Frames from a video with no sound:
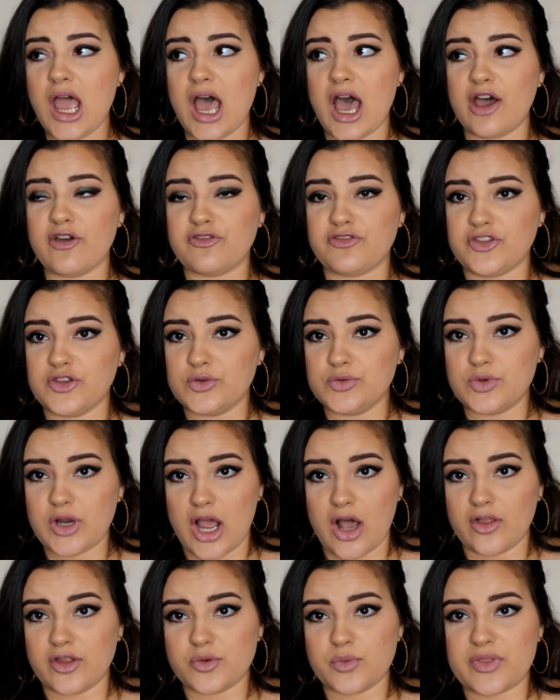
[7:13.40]
a few
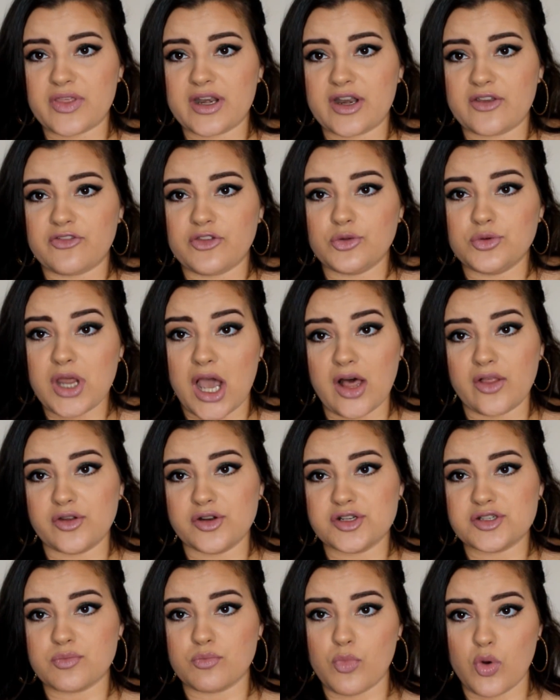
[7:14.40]
dollars, within a few
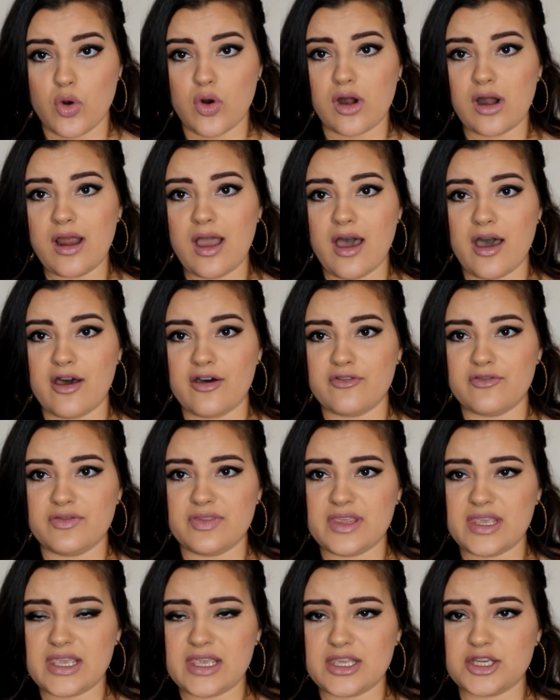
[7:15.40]
dollars more of
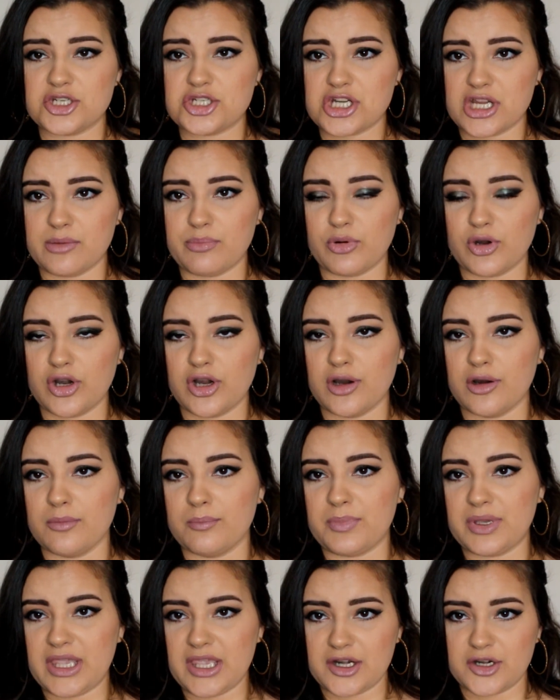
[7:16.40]
the cheaper
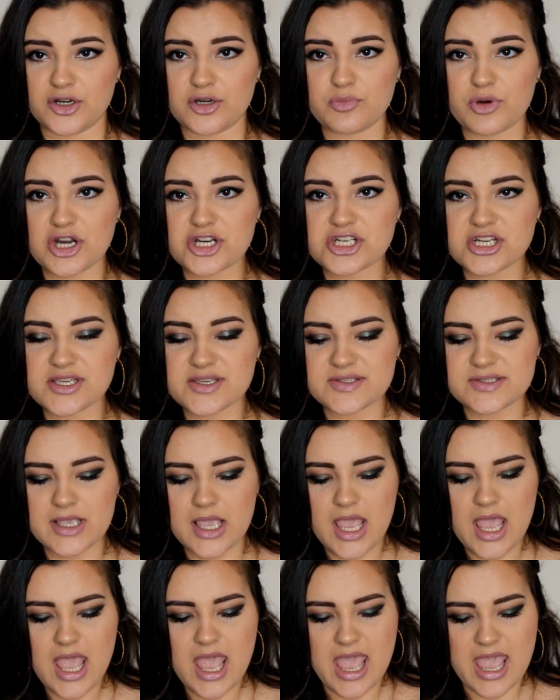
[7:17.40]
beginner brushes.
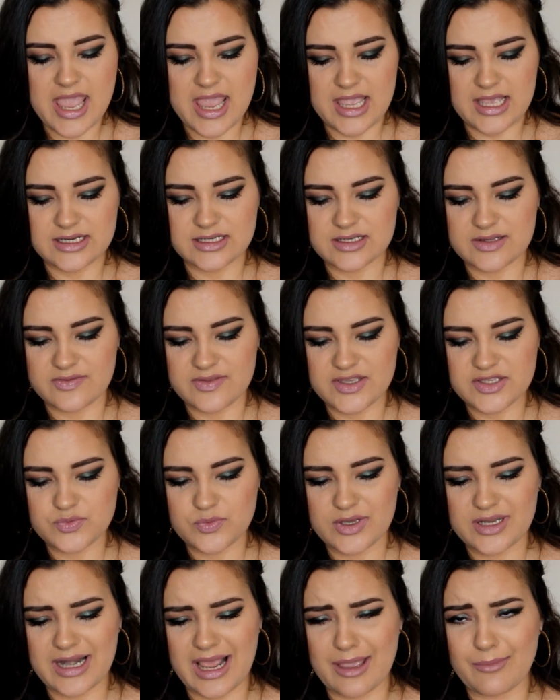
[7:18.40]
And this
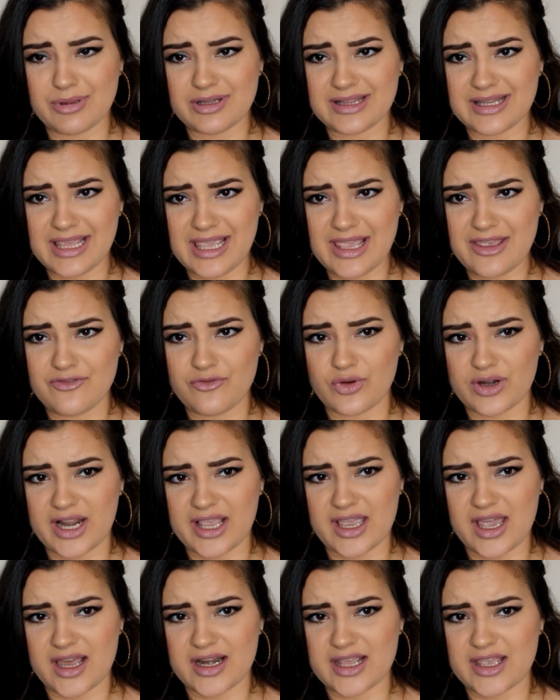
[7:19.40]
one I believe when
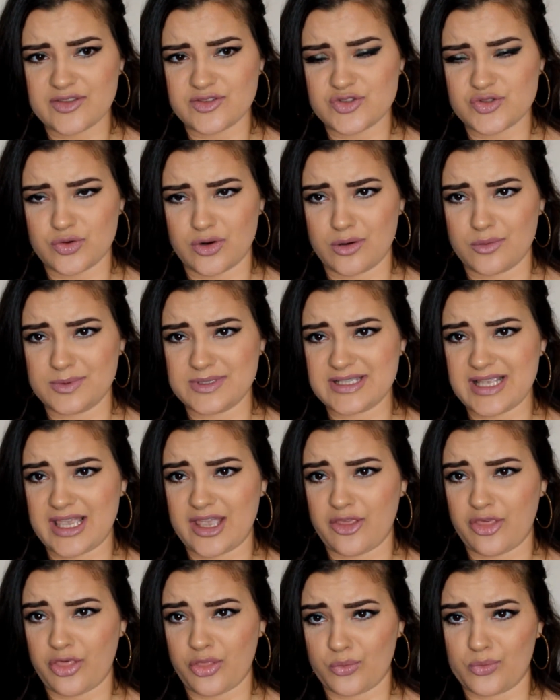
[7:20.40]
I got it in store was
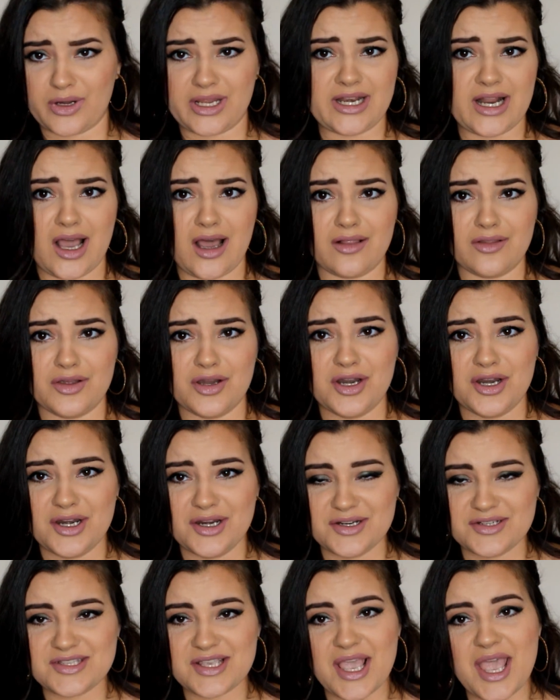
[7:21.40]
like
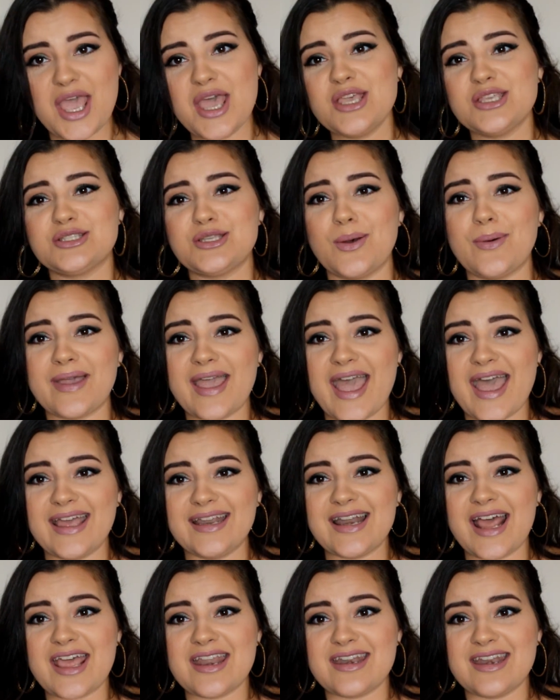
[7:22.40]
$3. So
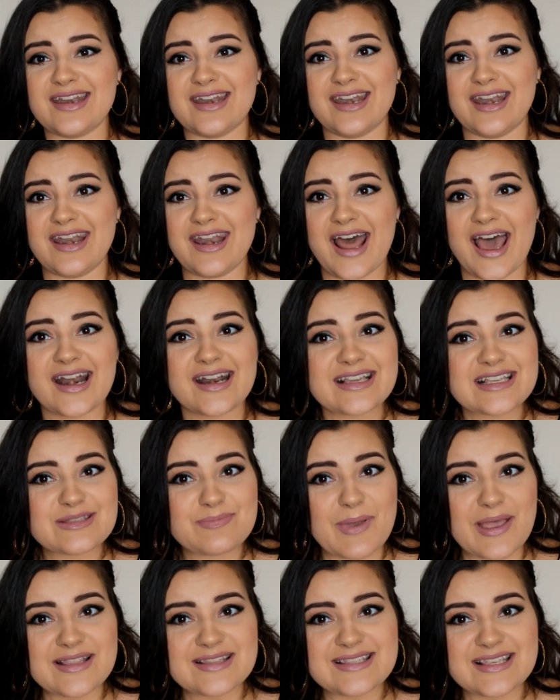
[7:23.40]
again, not
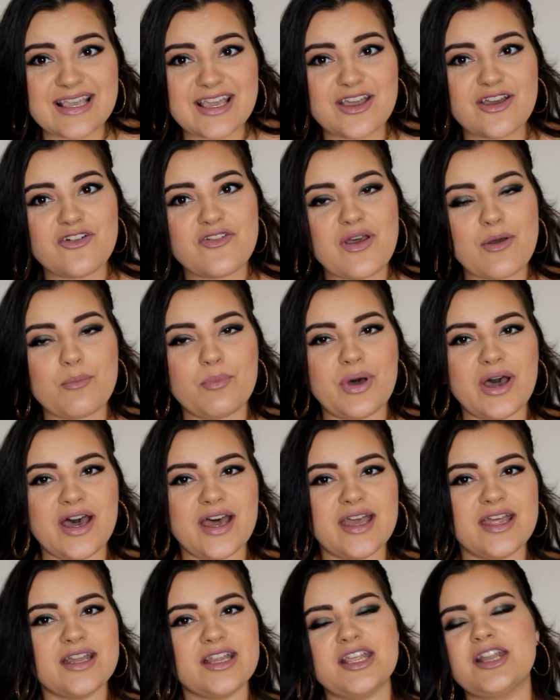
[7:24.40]
expensive,
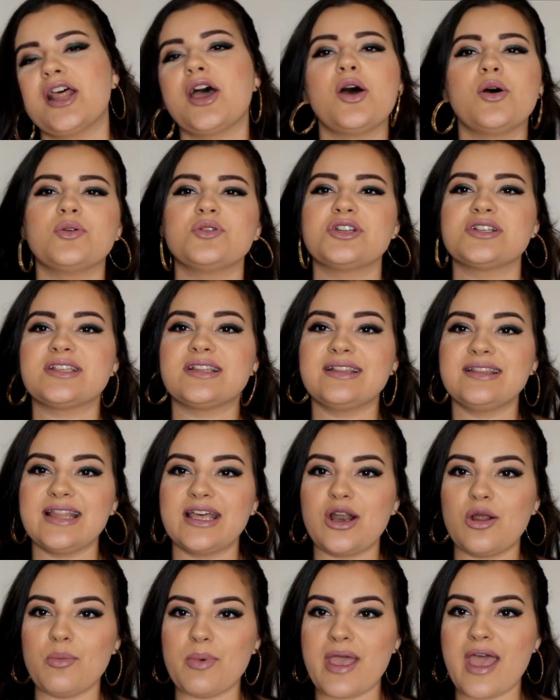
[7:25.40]
but you know, just a
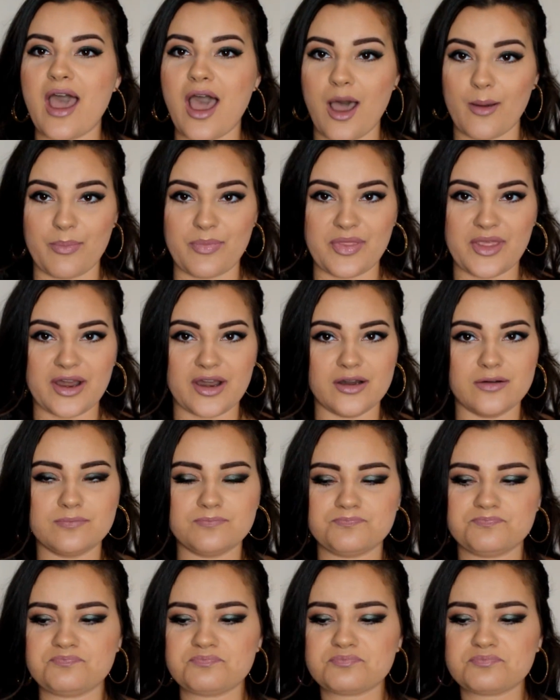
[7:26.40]
little bit up there.